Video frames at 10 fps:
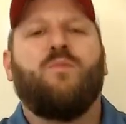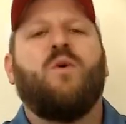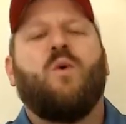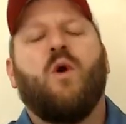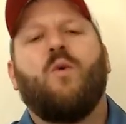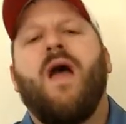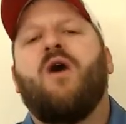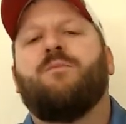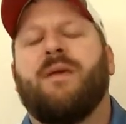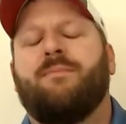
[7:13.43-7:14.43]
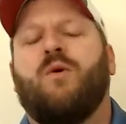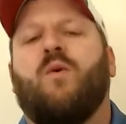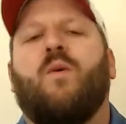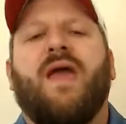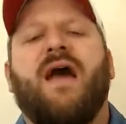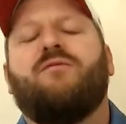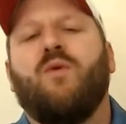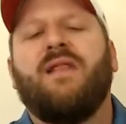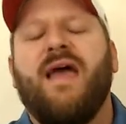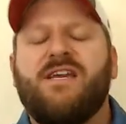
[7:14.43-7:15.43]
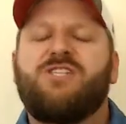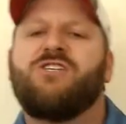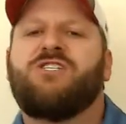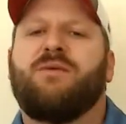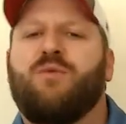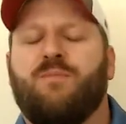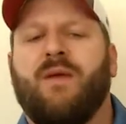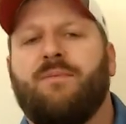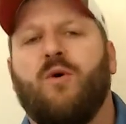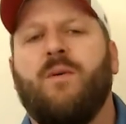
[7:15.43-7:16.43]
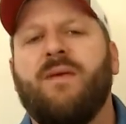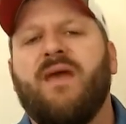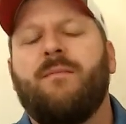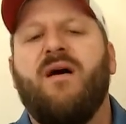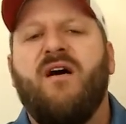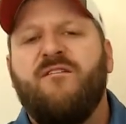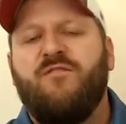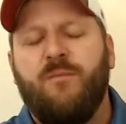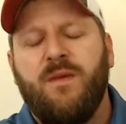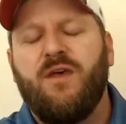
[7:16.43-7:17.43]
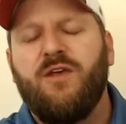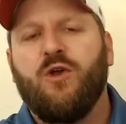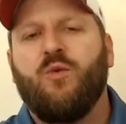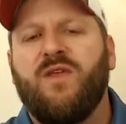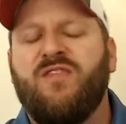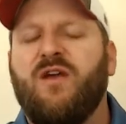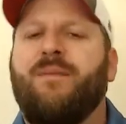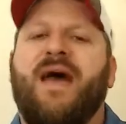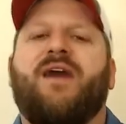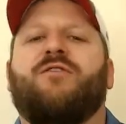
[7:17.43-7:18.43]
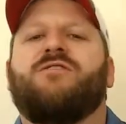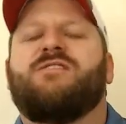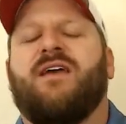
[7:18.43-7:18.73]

when we're around people, when we have a relationship with people, we become familiar with their patterns.